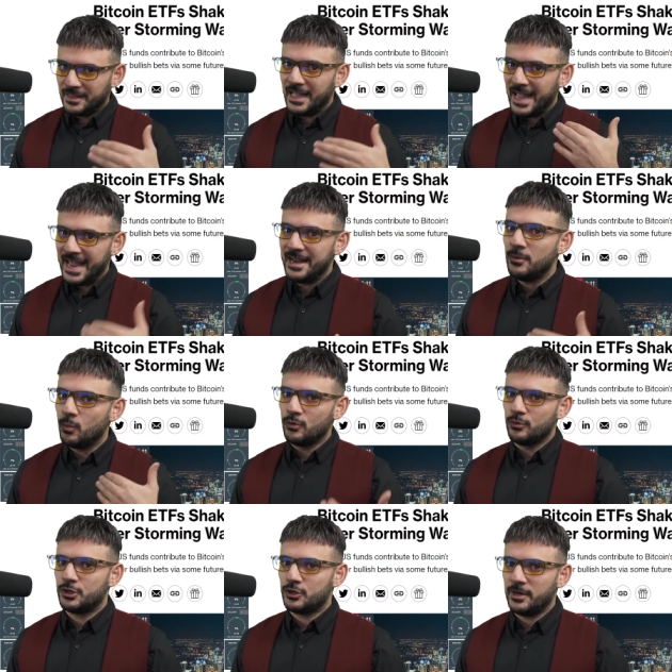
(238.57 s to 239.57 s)
in Wall
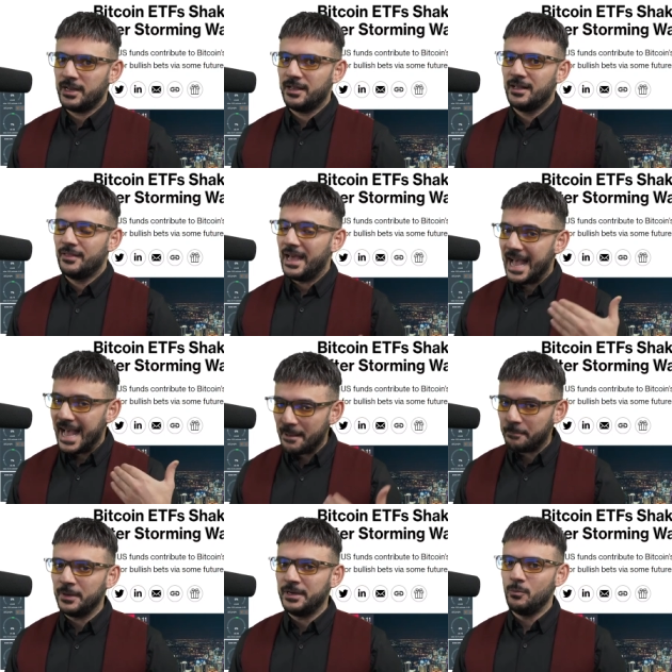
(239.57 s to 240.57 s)
Street that
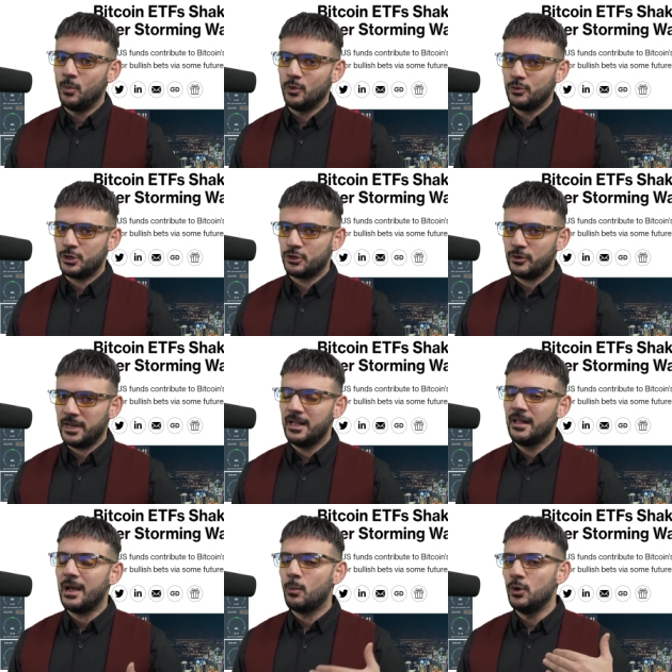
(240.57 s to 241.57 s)
happen in Wall Street
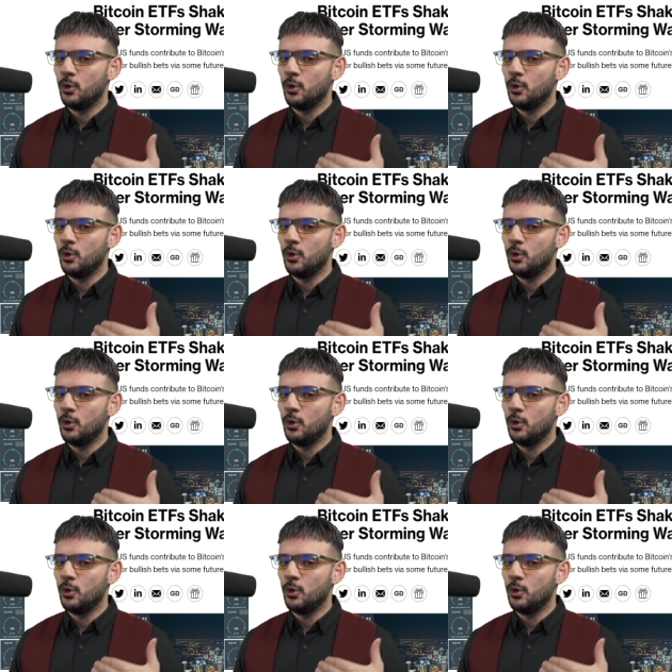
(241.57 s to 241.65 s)
that will